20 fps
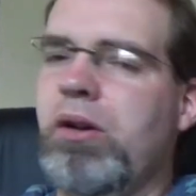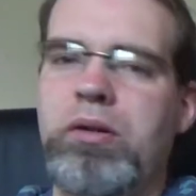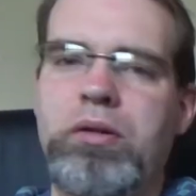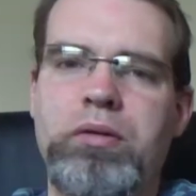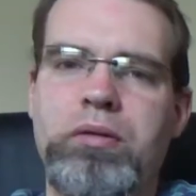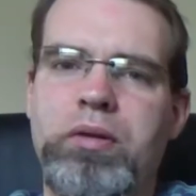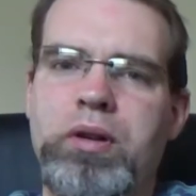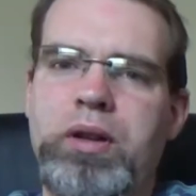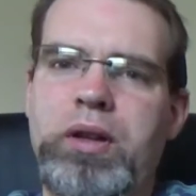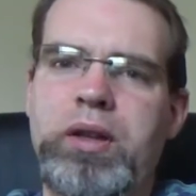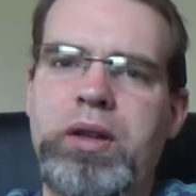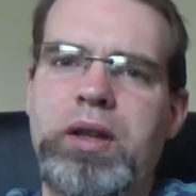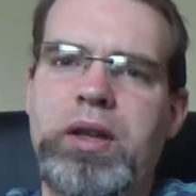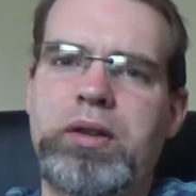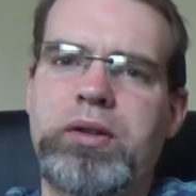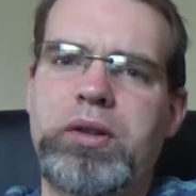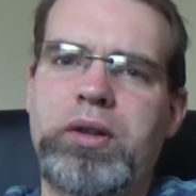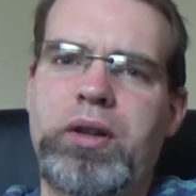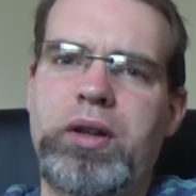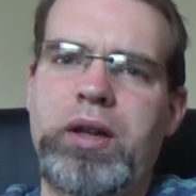really,
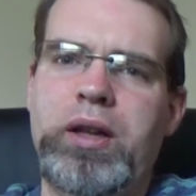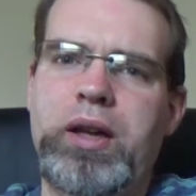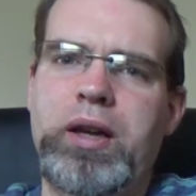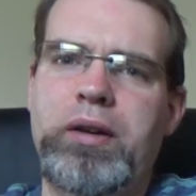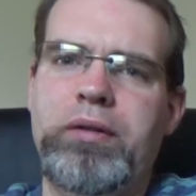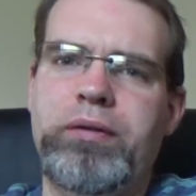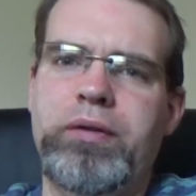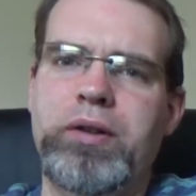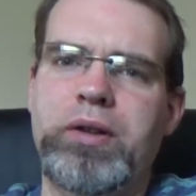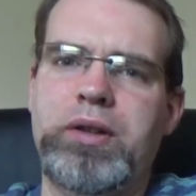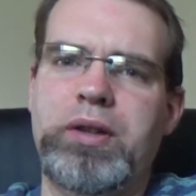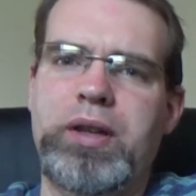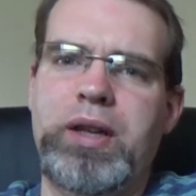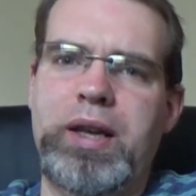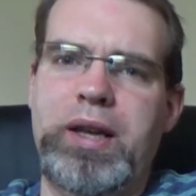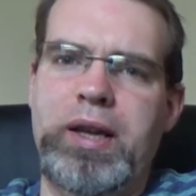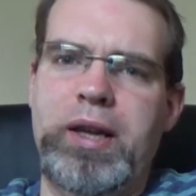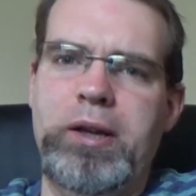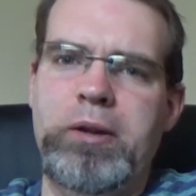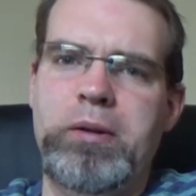that's all I have for
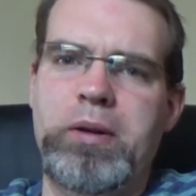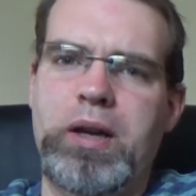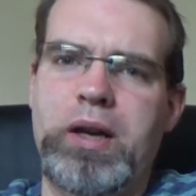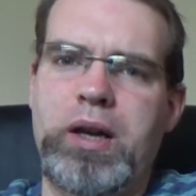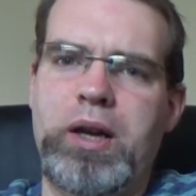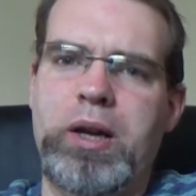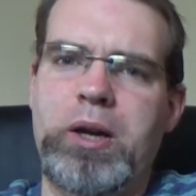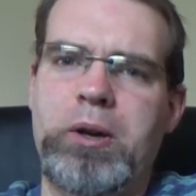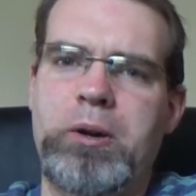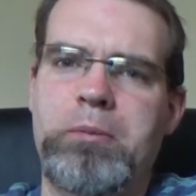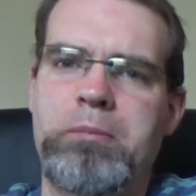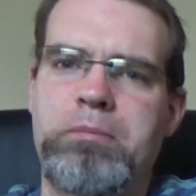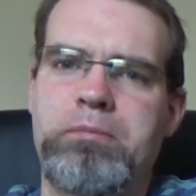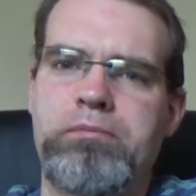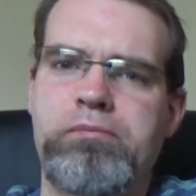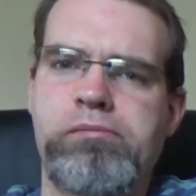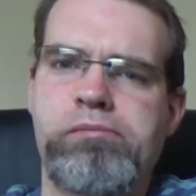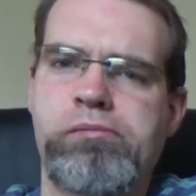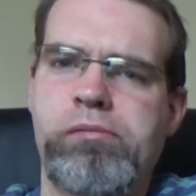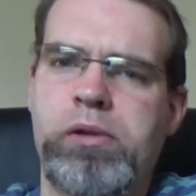today.
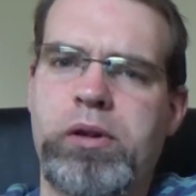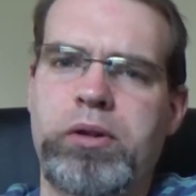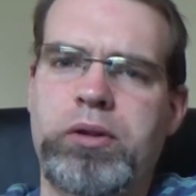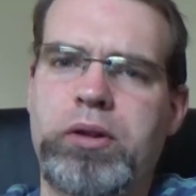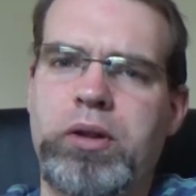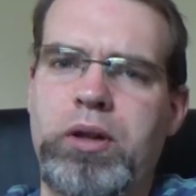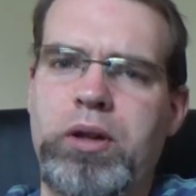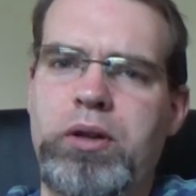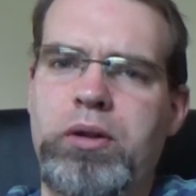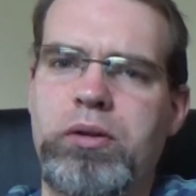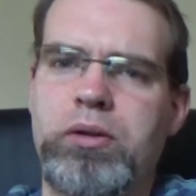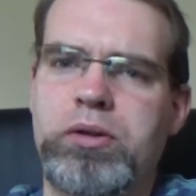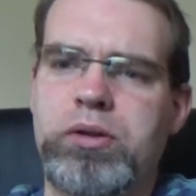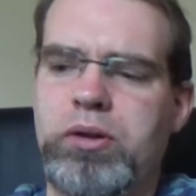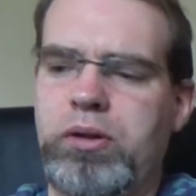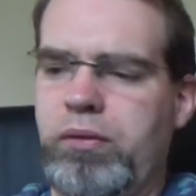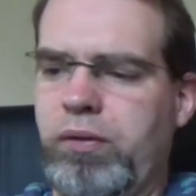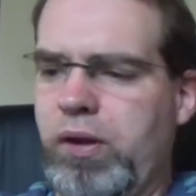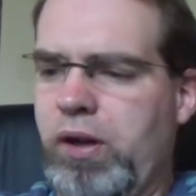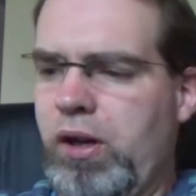I'm just going to do a
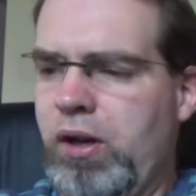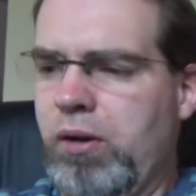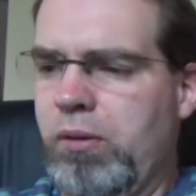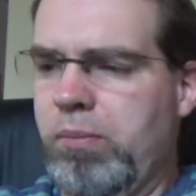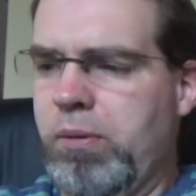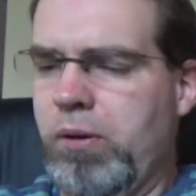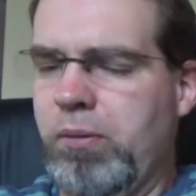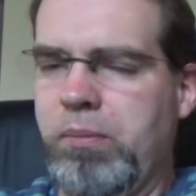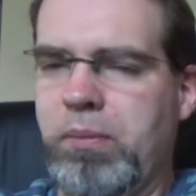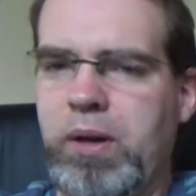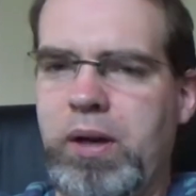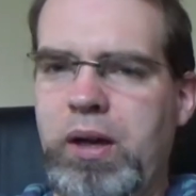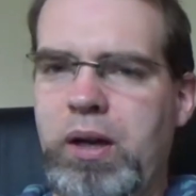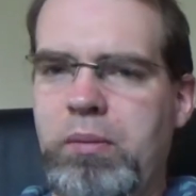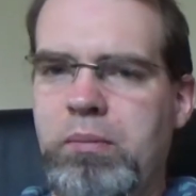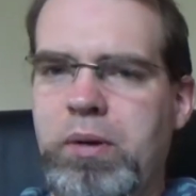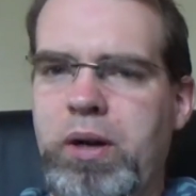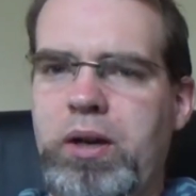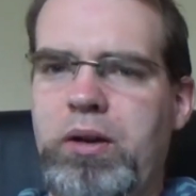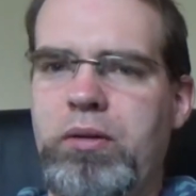short video about
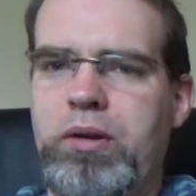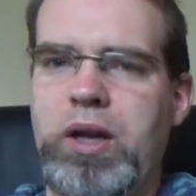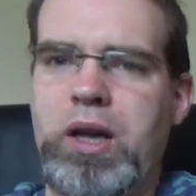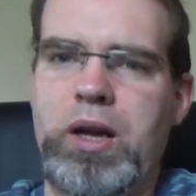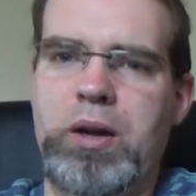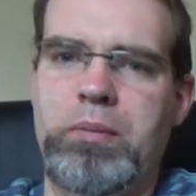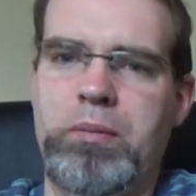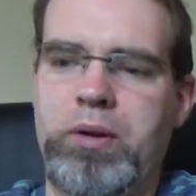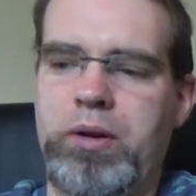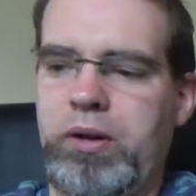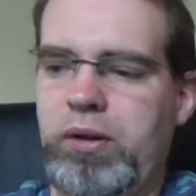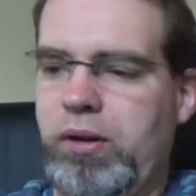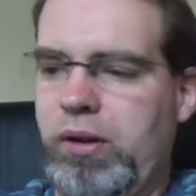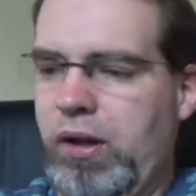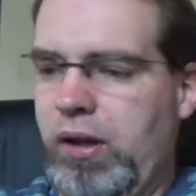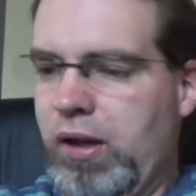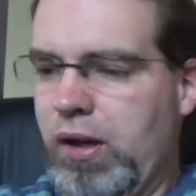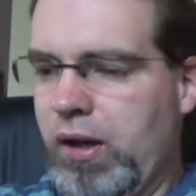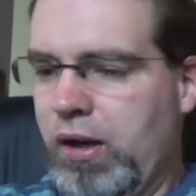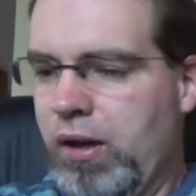my new camera and
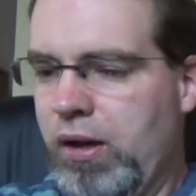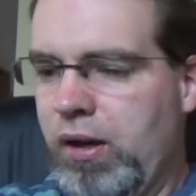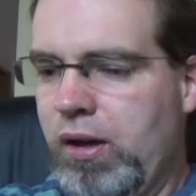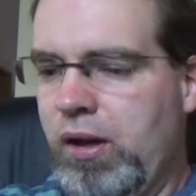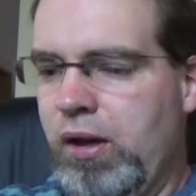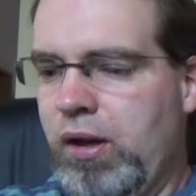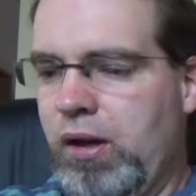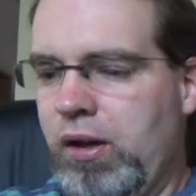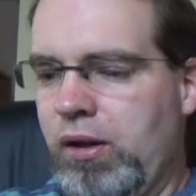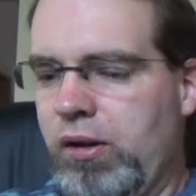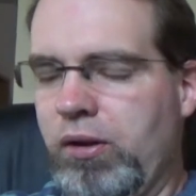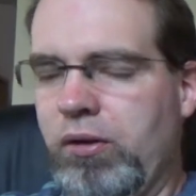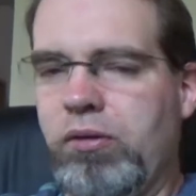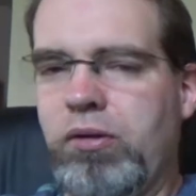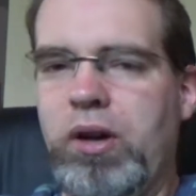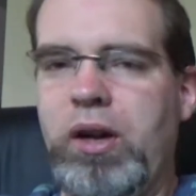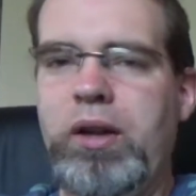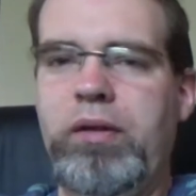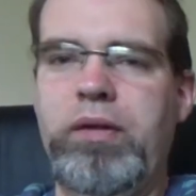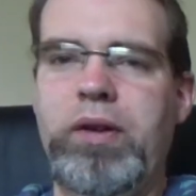the
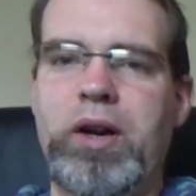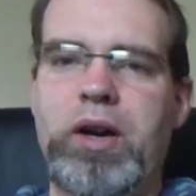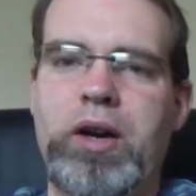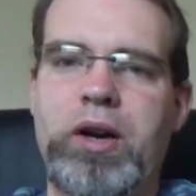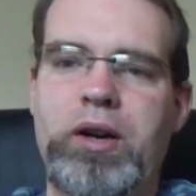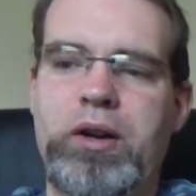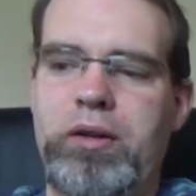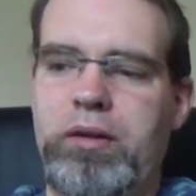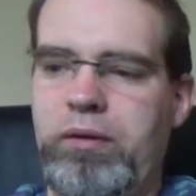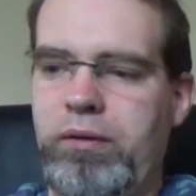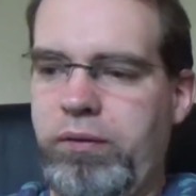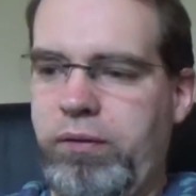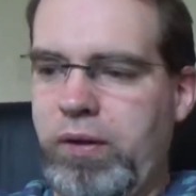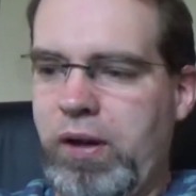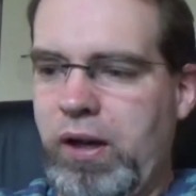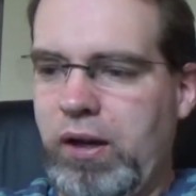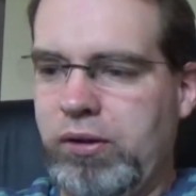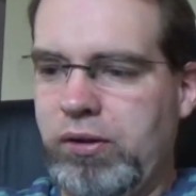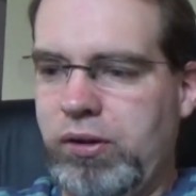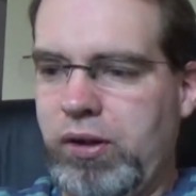graveyard of
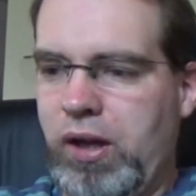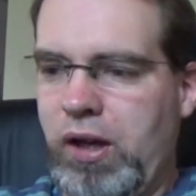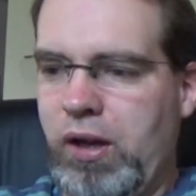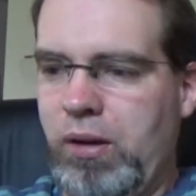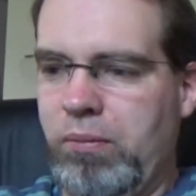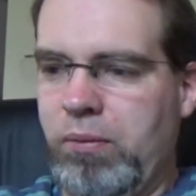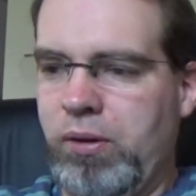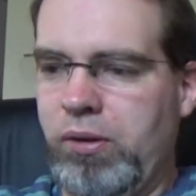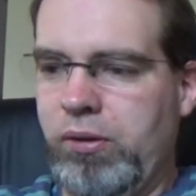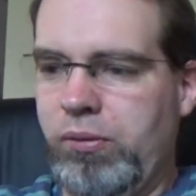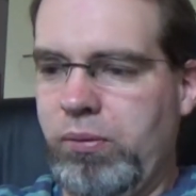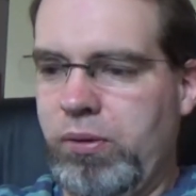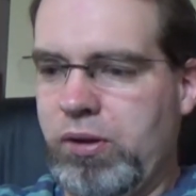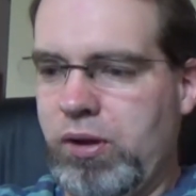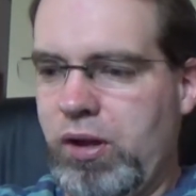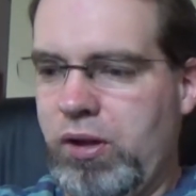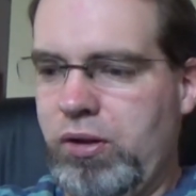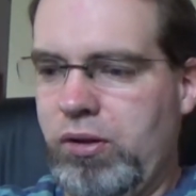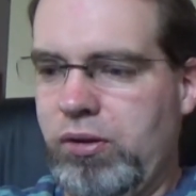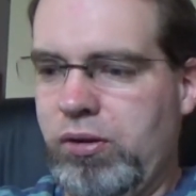X cameras, which
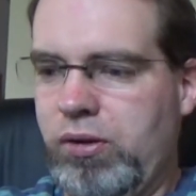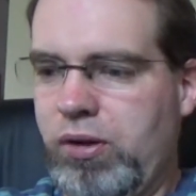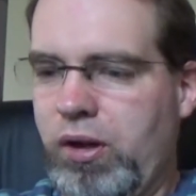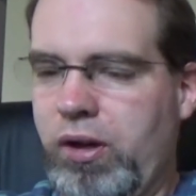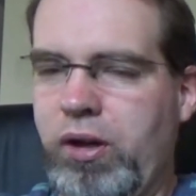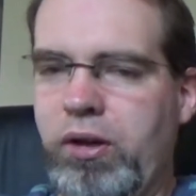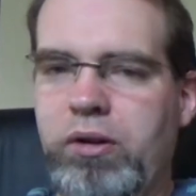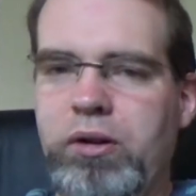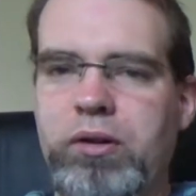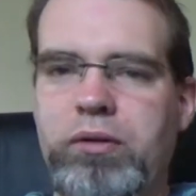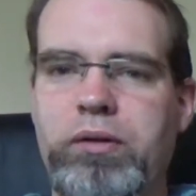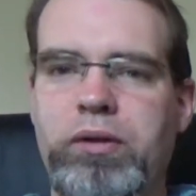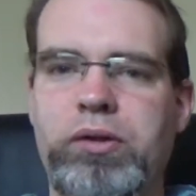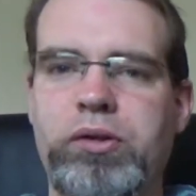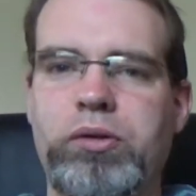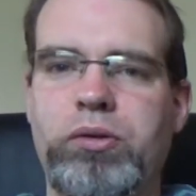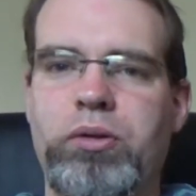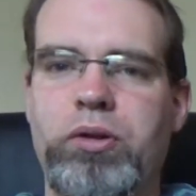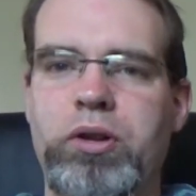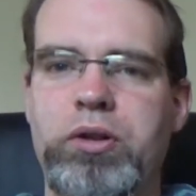I just dug out of a
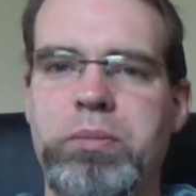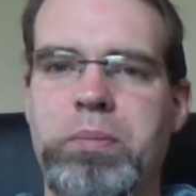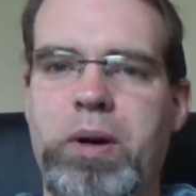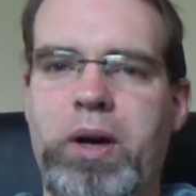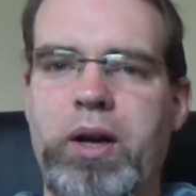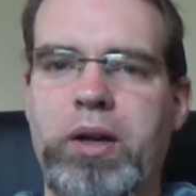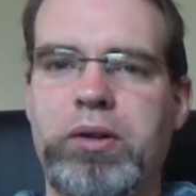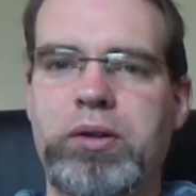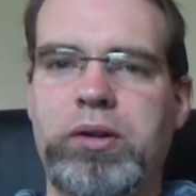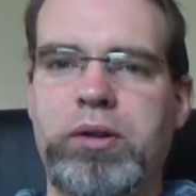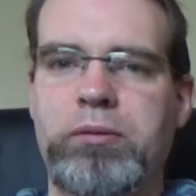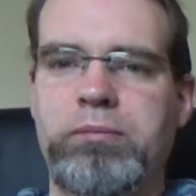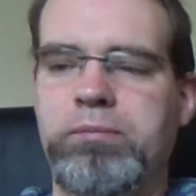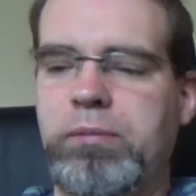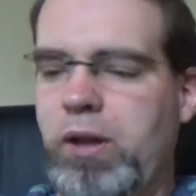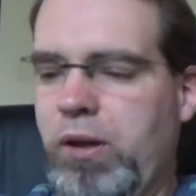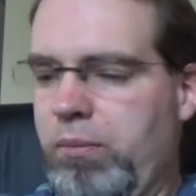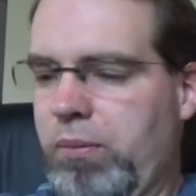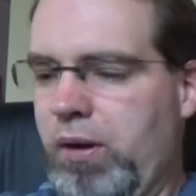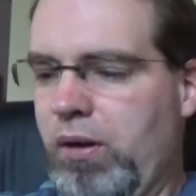storage box,
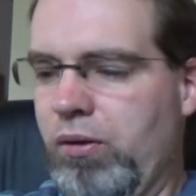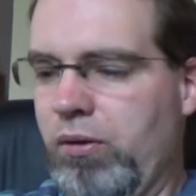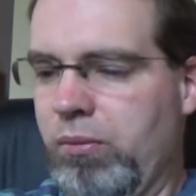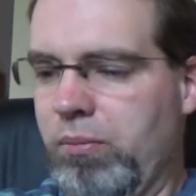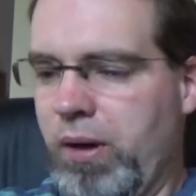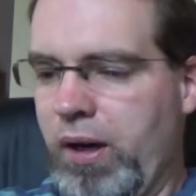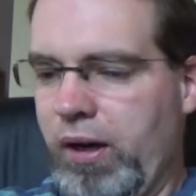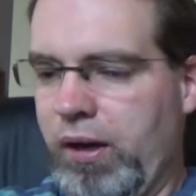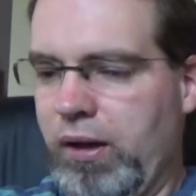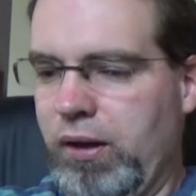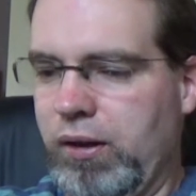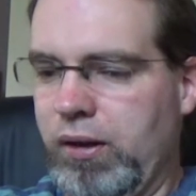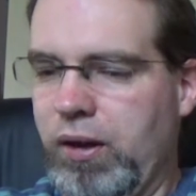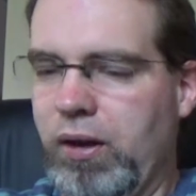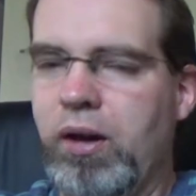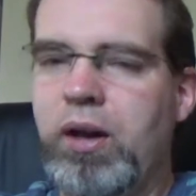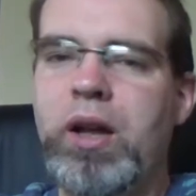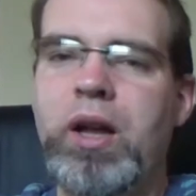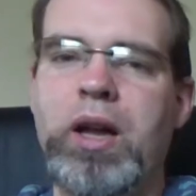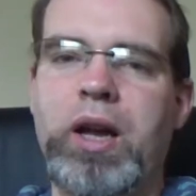and they'll be going back in
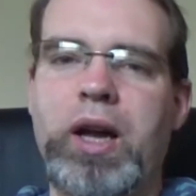there.